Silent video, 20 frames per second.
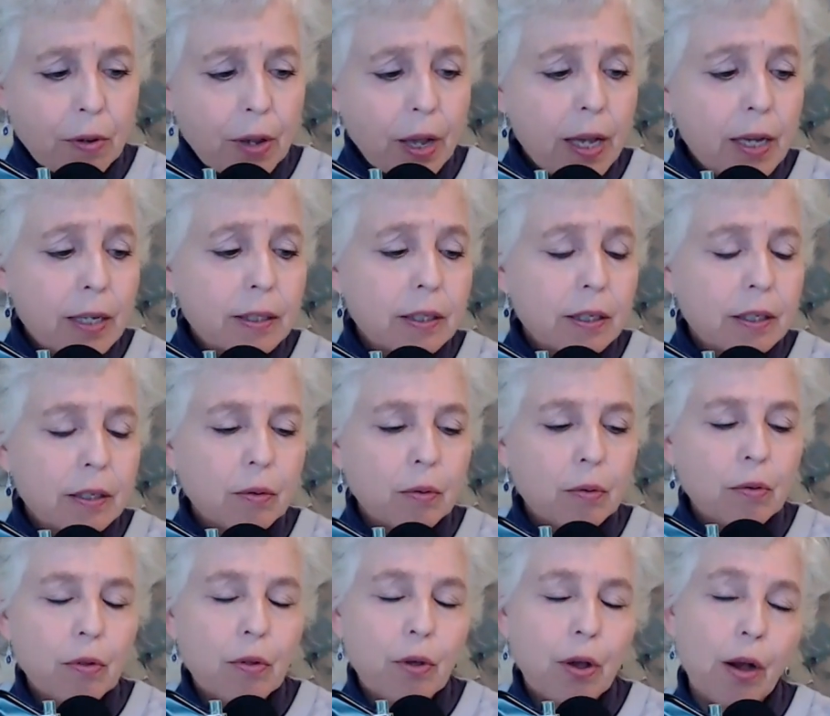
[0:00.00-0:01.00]
And
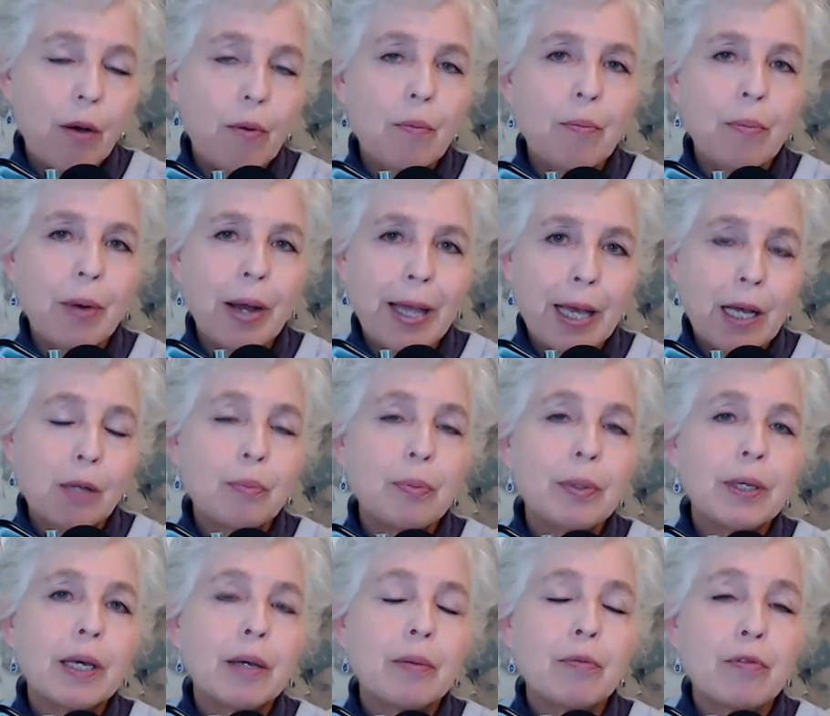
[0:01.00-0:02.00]
by
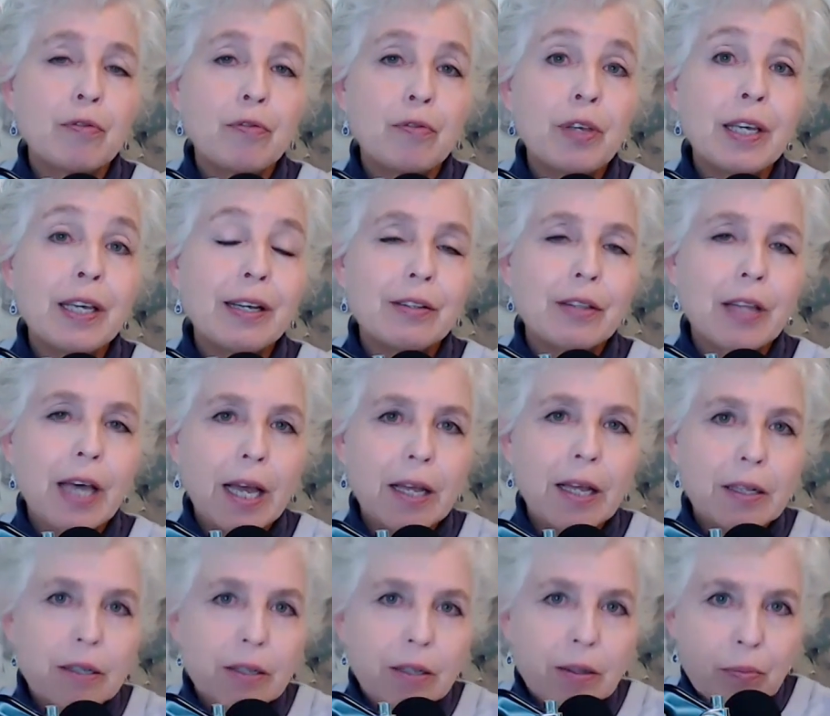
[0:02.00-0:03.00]
helping him feel
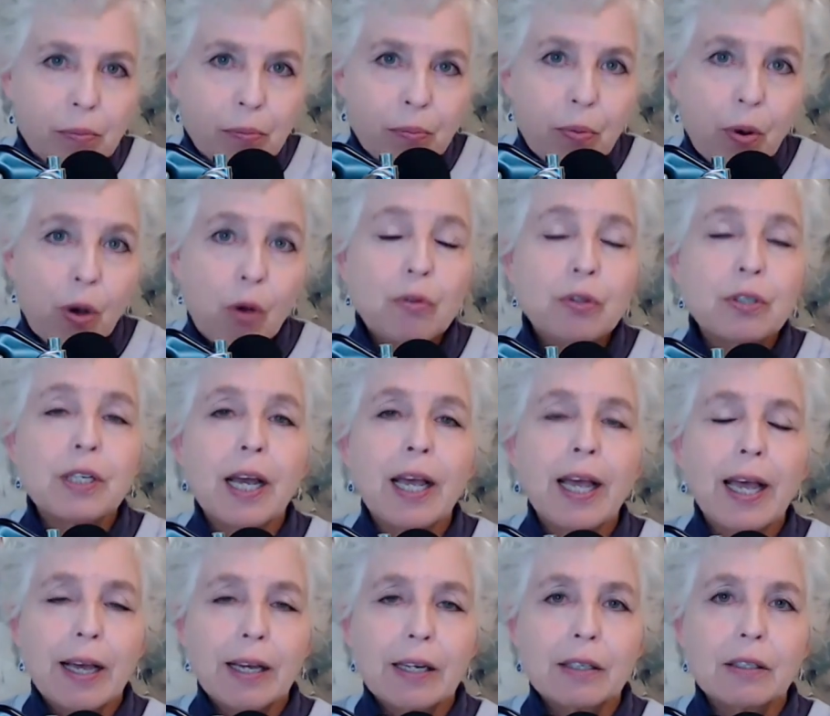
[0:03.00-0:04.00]
that both
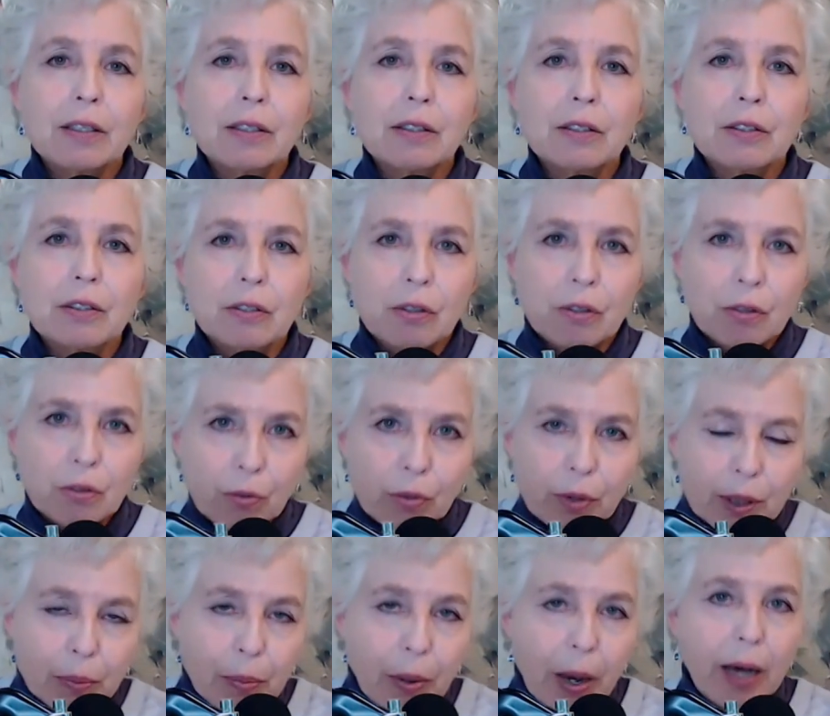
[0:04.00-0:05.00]
diagonals through
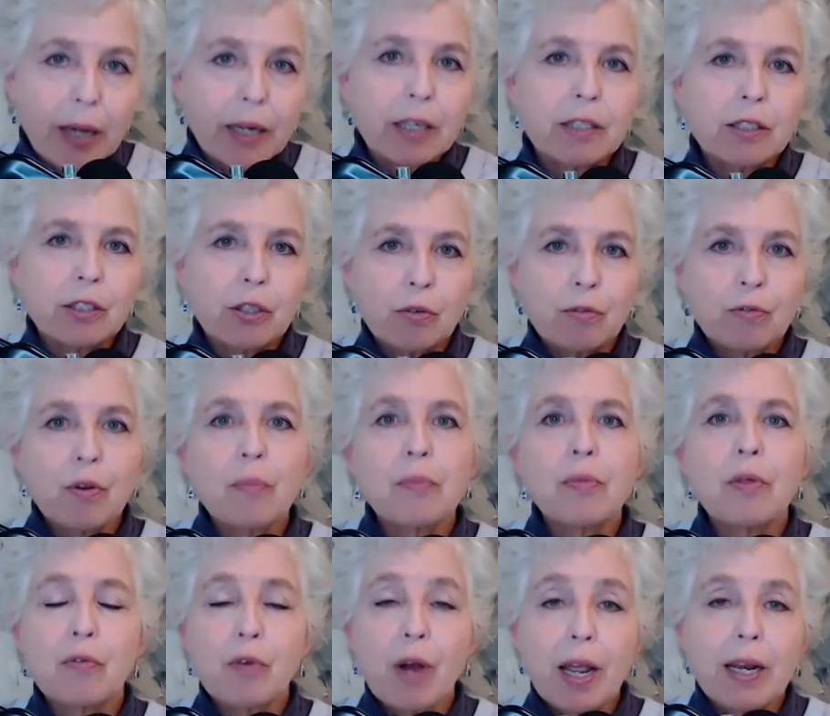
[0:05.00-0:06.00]
his body, so from
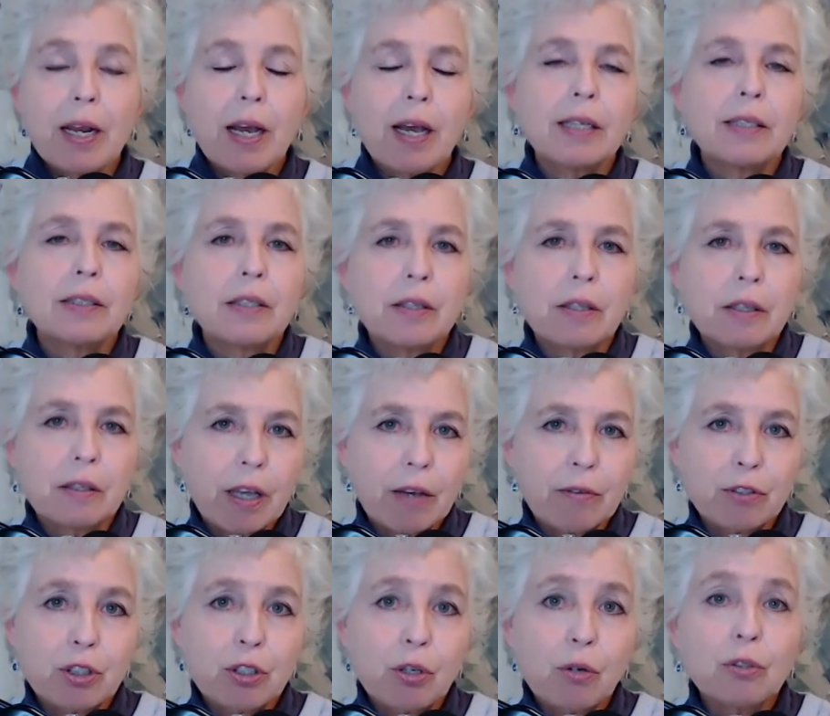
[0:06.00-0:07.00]
the right hind to the
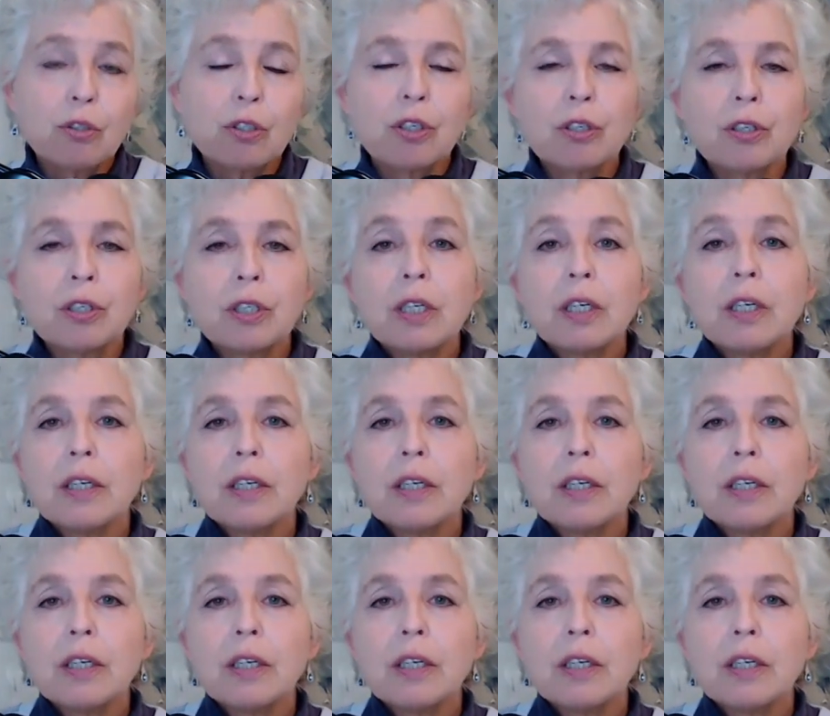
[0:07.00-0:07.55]
left shoulder,